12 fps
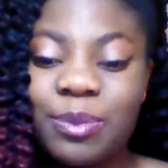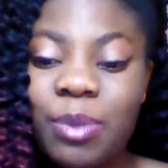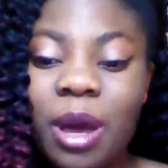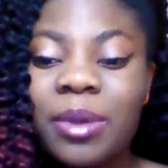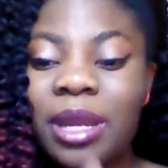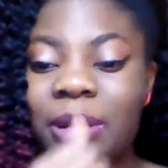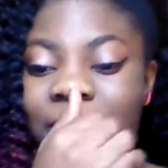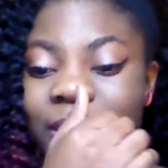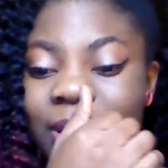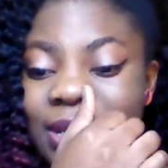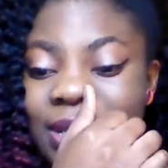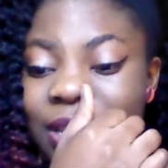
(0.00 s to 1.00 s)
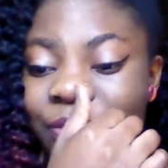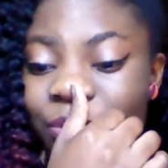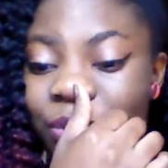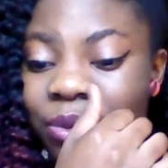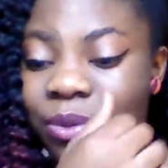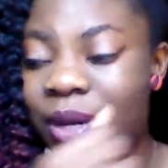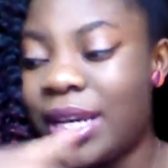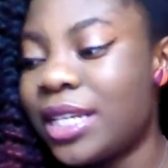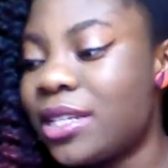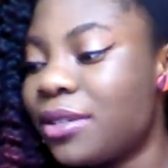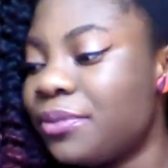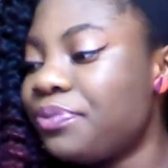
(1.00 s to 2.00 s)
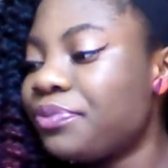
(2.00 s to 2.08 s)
is permanent, because if we read